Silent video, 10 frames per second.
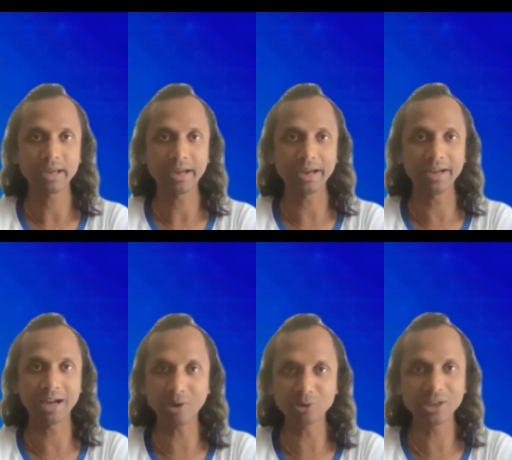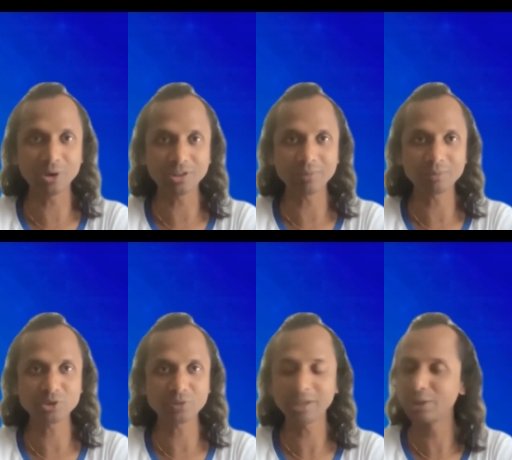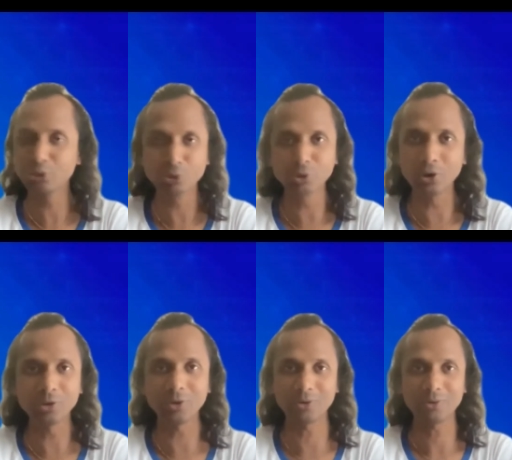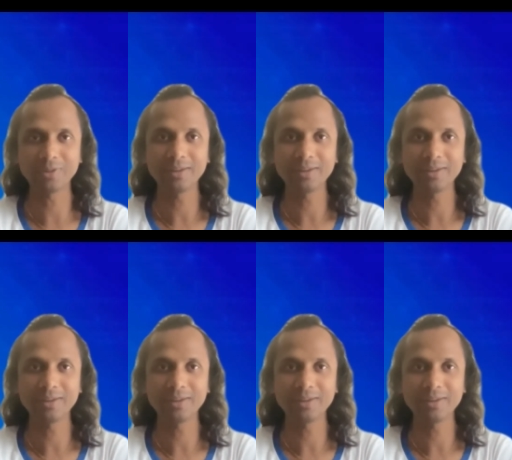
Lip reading: And how they got that much of money, you don't know.